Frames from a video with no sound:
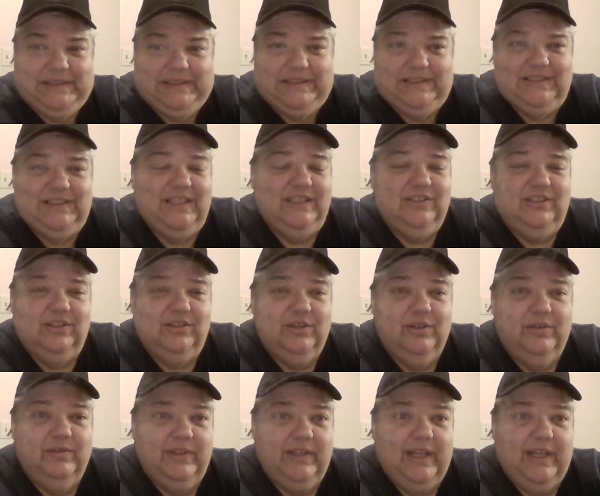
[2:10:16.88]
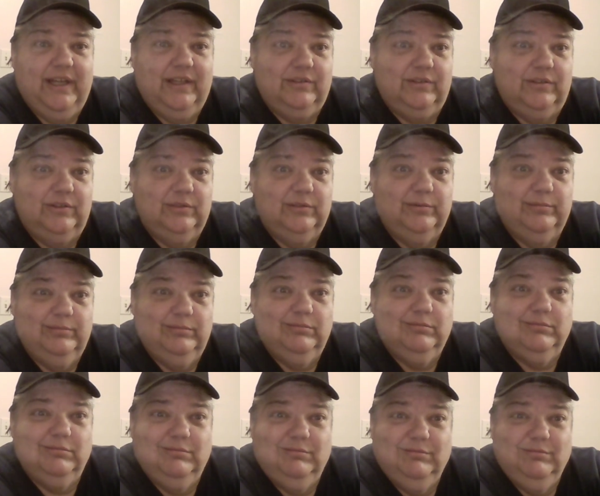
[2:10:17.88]
They took over that group.
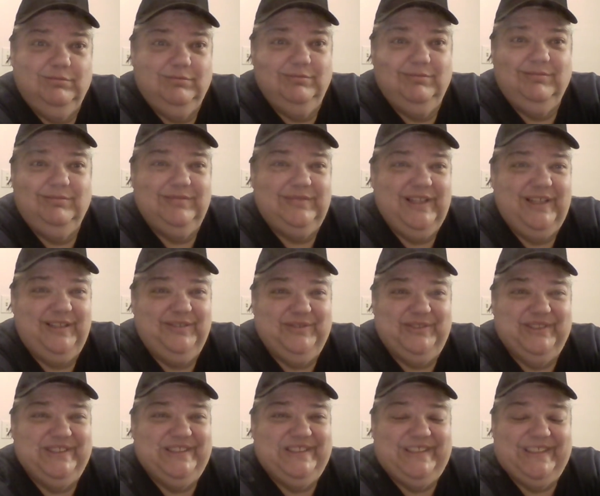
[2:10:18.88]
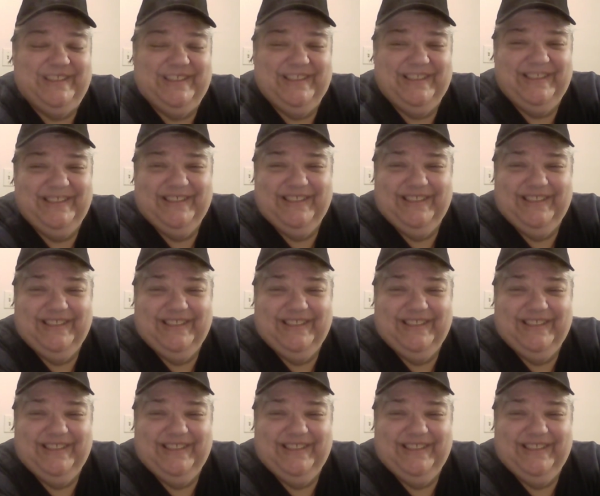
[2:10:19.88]
They really did.